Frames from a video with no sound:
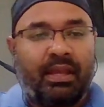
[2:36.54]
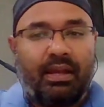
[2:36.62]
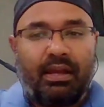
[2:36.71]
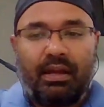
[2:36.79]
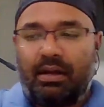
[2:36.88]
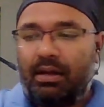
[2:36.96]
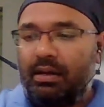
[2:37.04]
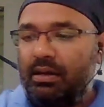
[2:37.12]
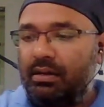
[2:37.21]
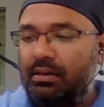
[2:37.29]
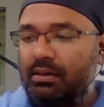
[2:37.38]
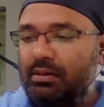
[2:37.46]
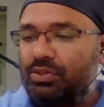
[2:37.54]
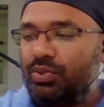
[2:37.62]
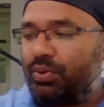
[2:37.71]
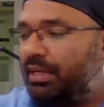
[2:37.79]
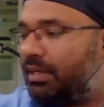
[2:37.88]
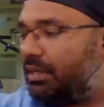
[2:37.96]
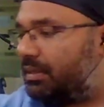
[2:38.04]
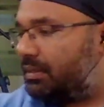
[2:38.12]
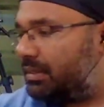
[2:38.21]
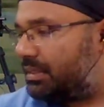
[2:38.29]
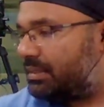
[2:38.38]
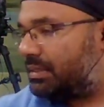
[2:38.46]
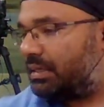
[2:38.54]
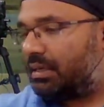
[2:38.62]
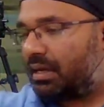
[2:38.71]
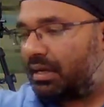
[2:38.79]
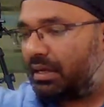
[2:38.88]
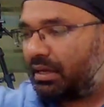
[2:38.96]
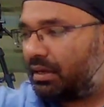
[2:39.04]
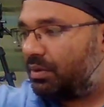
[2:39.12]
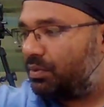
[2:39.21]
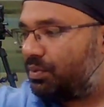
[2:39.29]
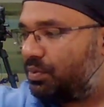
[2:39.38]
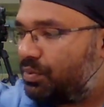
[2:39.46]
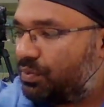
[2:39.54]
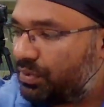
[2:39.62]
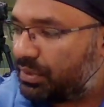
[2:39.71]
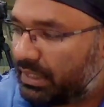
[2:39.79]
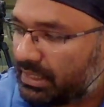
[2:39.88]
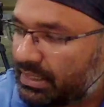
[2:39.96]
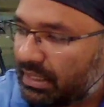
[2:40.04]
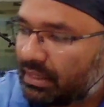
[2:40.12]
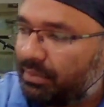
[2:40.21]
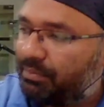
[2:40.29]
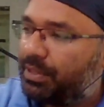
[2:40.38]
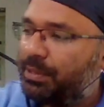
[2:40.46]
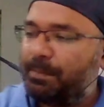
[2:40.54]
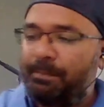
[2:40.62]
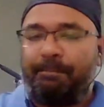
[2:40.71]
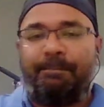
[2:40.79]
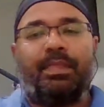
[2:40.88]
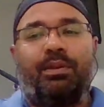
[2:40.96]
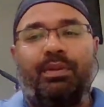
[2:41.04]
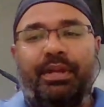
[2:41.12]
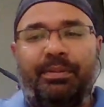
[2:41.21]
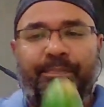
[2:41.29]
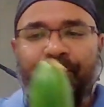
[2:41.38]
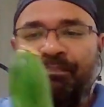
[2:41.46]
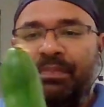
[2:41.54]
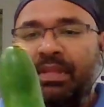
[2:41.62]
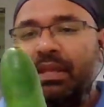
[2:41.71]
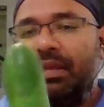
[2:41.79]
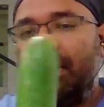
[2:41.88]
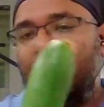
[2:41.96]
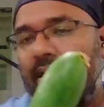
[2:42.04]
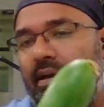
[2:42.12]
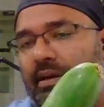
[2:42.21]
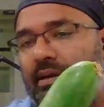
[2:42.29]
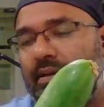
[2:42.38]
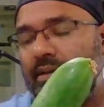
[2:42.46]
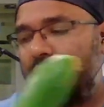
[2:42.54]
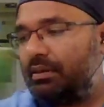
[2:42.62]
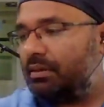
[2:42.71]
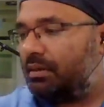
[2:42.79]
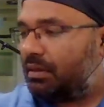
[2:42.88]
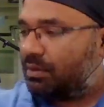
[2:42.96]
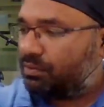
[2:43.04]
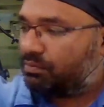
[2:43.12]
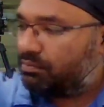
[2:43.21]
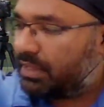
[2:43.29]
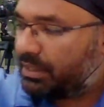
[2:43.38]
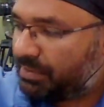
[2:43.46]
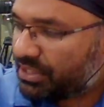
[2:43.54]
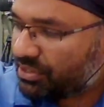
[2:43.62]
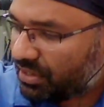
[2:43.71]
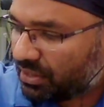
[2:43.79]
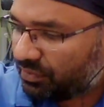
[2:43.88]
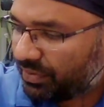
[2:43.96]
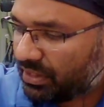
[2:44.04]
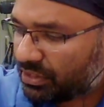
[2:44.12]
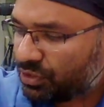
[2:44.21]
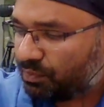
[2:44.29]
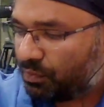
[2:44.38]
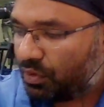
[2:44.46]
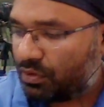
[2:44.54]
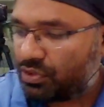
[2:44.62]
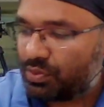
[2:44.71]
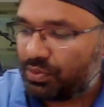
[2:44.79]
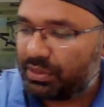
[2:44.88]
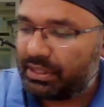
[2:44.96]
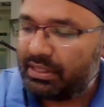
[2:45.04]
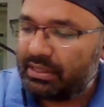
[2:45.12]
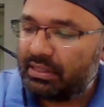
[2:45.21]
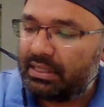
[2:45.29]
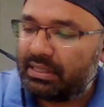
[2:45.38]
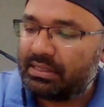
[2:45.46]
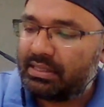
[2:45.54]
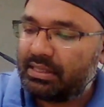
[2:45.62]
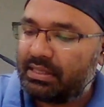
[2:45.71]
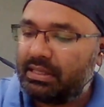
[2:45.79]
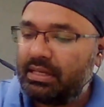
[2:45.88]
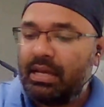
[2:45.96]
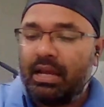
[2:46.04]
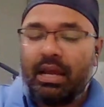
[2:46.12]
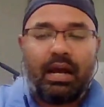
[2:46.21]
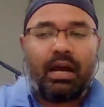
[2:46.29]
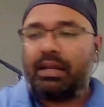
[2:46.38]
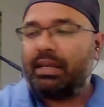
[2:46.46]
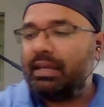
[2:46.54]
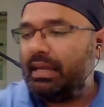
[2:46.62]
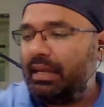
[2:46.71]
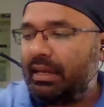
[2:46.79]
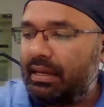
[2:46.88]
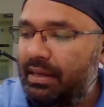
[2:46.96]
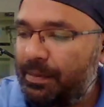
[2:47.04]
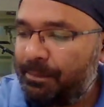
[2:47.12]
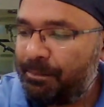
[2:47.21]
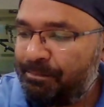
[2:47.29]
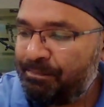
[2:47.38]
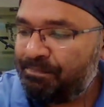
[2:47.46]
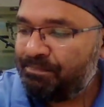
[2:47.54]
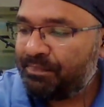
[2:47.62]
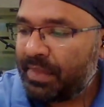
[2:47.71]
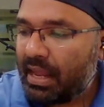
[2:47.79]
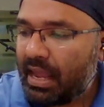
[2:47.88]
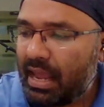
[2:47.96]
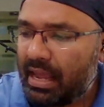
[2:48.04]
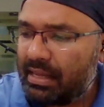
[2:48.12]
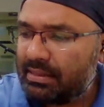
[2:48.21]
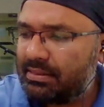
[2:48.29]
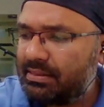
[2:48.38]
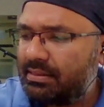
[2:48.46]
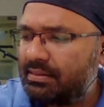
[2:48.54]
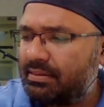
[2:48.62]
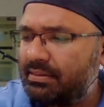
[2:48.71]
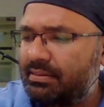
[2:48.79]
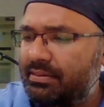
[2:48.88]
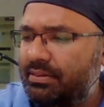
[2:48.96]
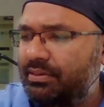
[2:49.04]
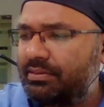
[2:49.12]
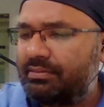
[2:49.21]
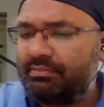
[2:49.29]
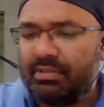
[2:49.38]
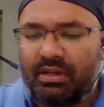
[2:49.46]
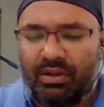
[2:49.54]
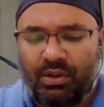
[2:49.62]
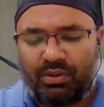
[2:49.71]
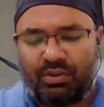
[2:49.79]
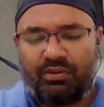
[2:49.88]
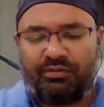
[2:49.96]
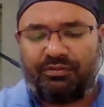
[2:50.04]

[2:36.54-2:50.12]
So here, let's say I have this cucumber, right? Now let me start with a small story. Let's say a king has a lot of